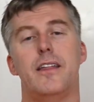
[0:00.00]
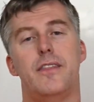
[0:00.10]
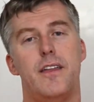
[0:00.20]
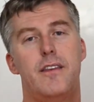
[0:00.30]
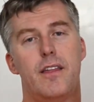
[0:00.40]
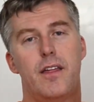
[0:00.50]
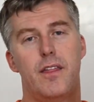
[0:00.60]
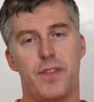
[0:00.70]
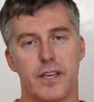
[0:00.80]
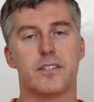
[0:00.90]
then
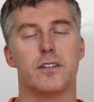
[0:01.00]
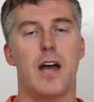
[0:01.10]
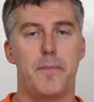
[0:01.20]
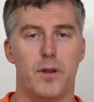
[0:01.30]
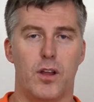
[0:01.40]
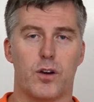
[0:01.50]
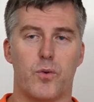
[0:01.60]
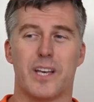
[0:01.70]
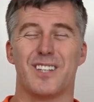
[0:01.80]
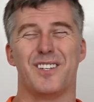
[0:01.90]
things can happen a lot quicker.